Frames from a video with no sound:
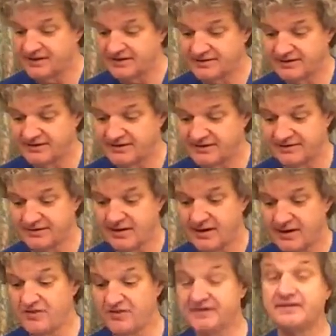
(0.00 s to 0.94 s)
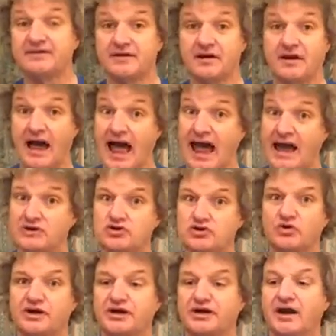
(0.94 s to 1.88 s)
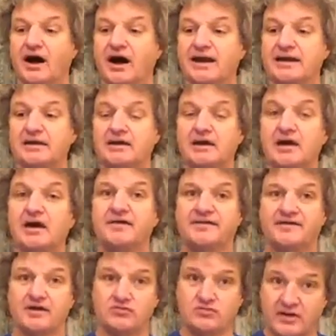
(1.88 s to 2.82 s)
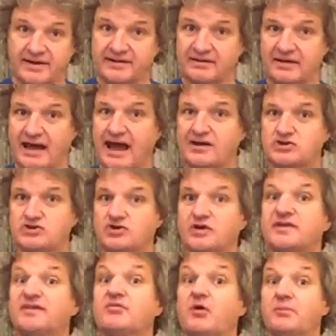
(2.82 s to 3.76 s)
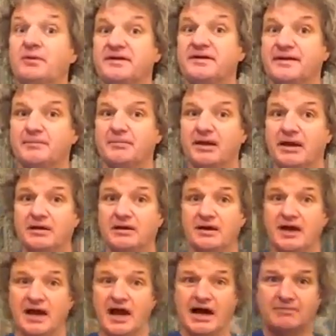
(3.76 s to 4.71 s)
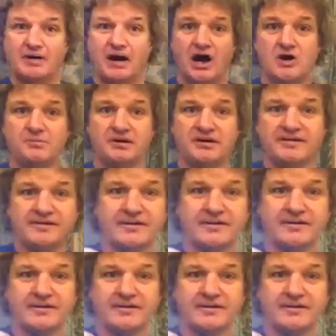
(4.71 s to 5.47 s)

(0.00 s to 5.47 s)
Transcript: This is an Android 9, so recent Androids will be similar. I hope you can see this.